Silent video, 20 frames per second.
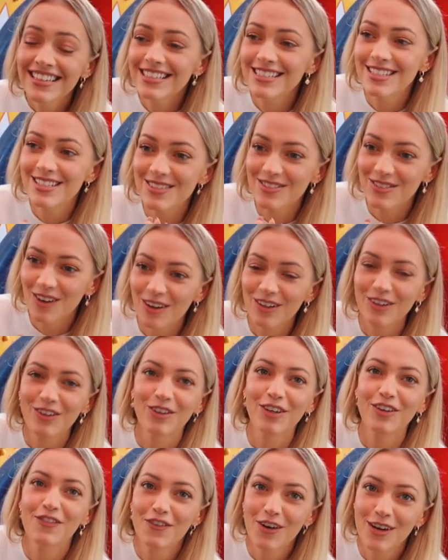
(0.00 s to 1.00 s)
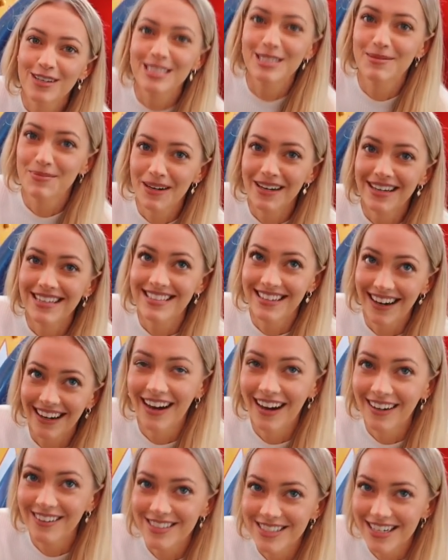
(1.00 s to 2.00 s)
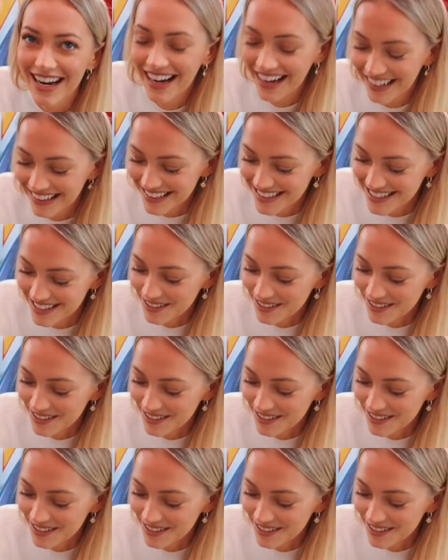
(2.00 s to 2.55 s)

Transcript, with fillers: This is not a good first experience at Hungry Jack's.